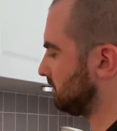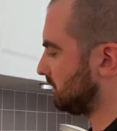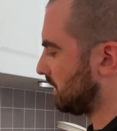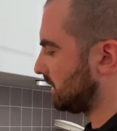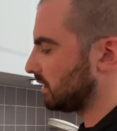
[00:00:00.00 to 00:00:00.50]

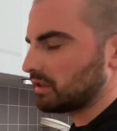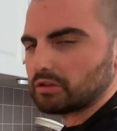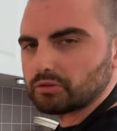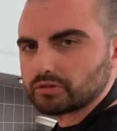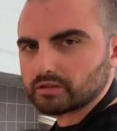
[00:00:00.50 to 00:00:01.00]
I didn't
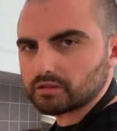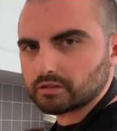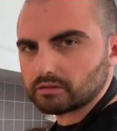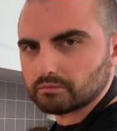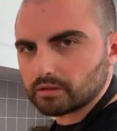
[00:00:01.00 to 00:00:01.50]
use the
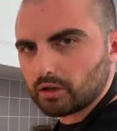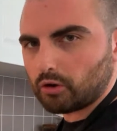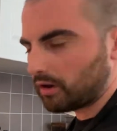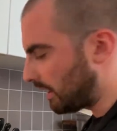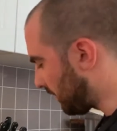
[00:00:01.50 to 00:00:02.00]

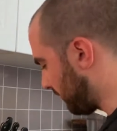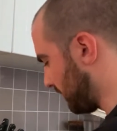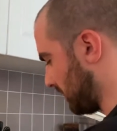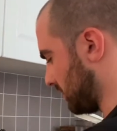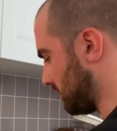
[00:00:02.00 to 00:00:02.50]
whole half
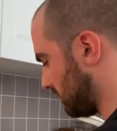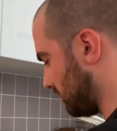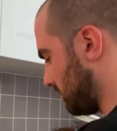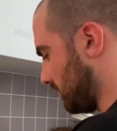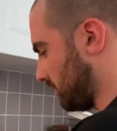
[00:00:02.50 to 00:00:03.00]
because